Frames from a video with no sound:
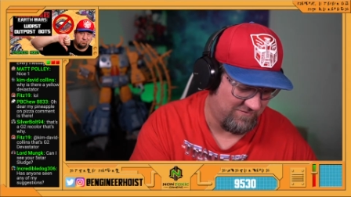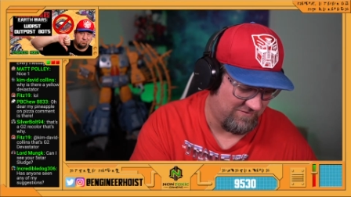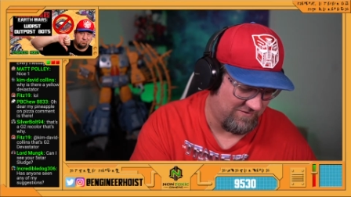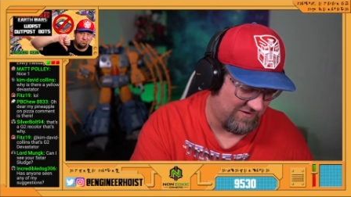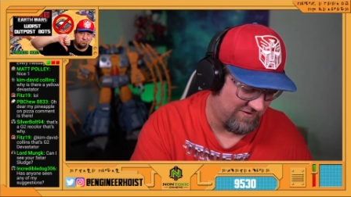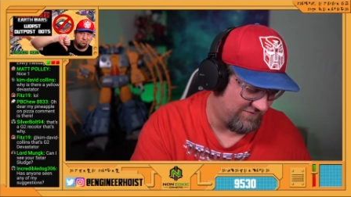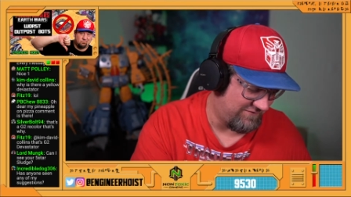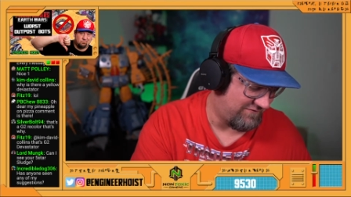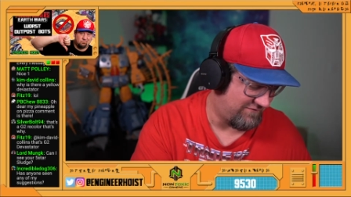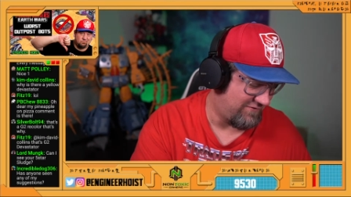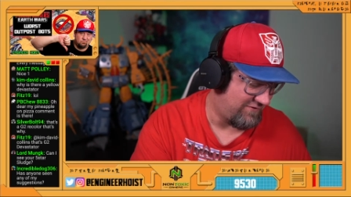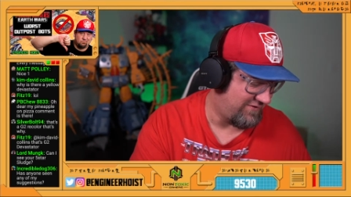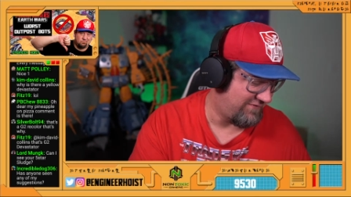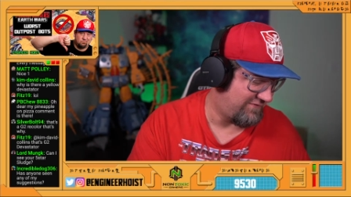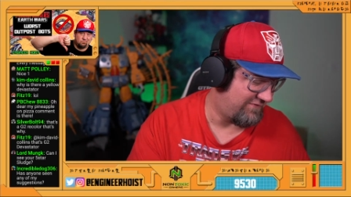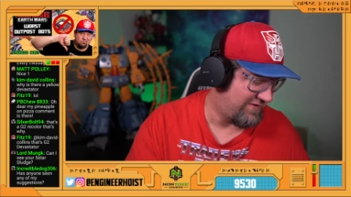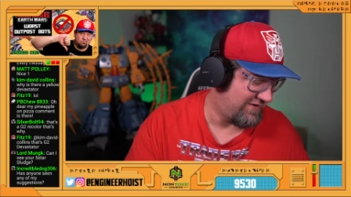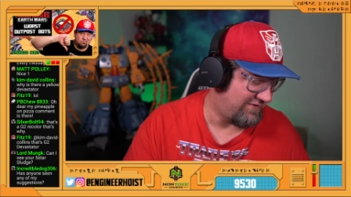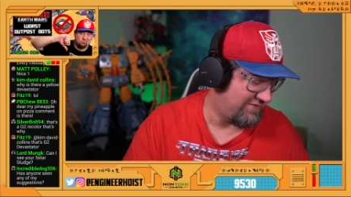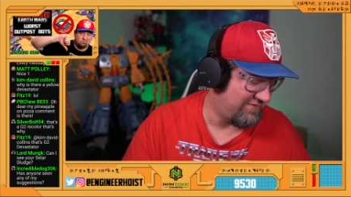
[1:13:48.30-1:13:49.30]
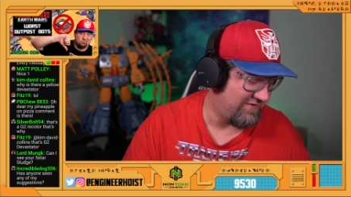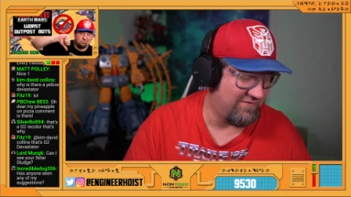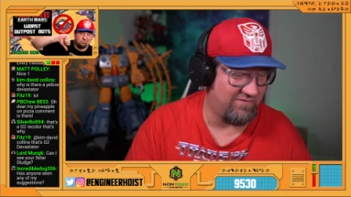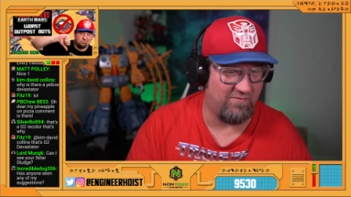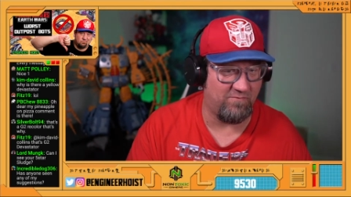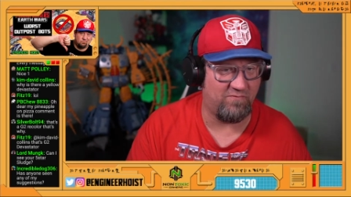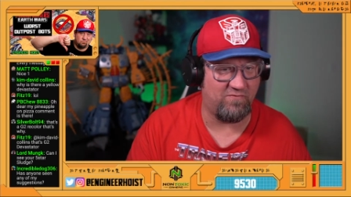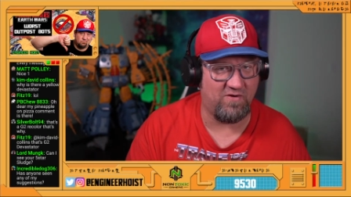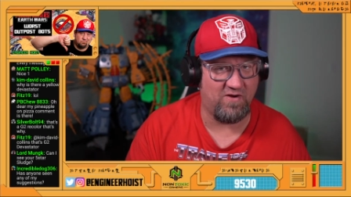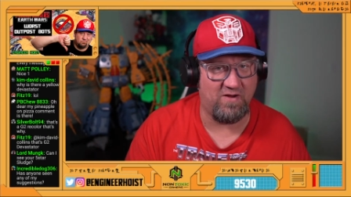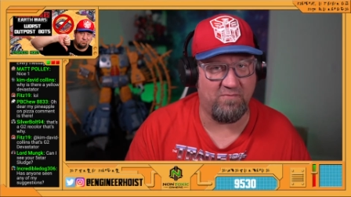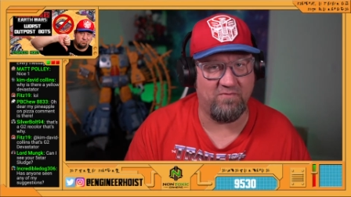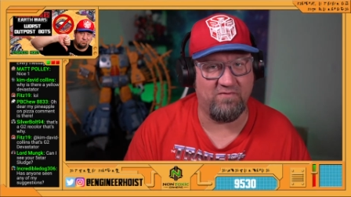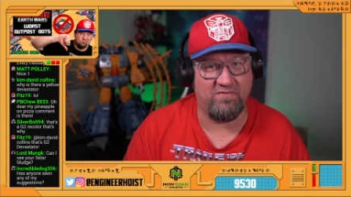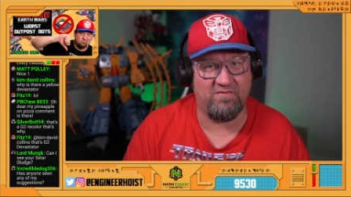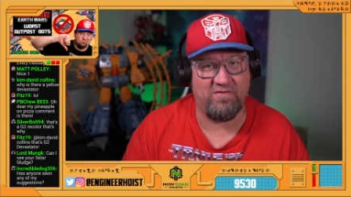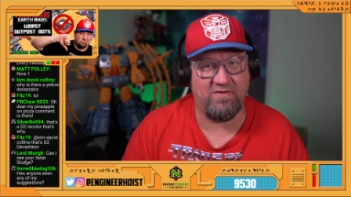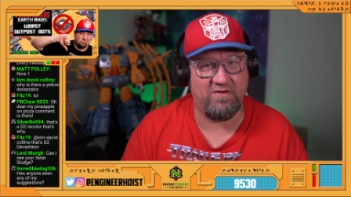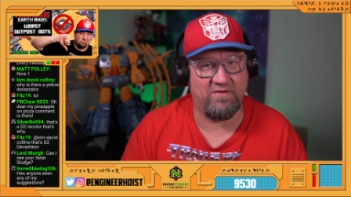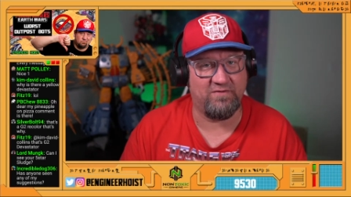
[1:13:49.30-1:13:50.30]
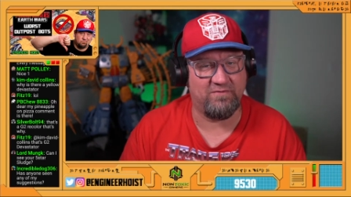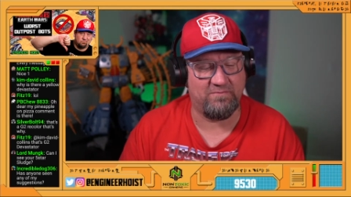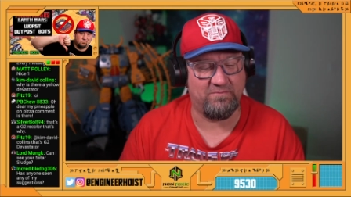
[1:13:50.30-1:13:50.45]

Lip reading: I just lost like 10 subscribers there.